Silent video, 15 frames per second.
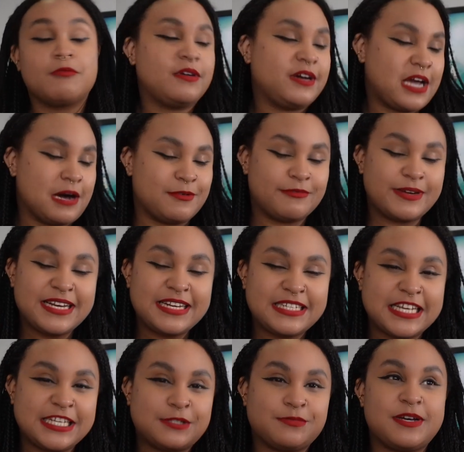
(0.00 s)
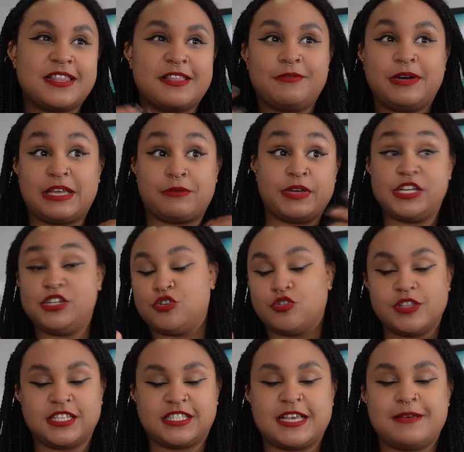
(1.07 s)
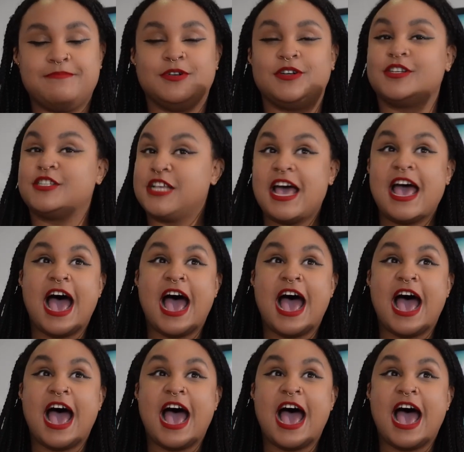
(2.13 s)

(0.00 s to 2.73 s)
really common reading tastes with and like we enjoy the same books